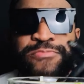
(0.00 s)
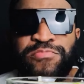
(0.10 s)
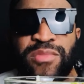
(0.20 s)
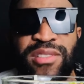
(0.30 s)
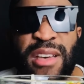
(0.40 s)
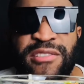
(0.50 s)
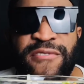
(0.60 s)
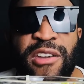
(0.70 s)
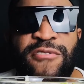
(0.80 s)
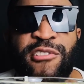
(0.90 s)
That was the very
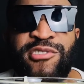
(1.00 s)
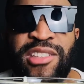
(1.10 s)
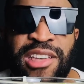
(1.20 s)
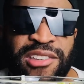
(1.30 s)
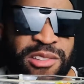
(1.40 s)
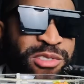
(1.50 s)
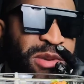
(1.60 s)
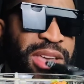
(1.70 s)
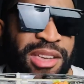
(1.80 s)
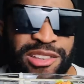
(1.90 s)
first thing I cooked was
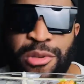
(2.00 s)
pancakes.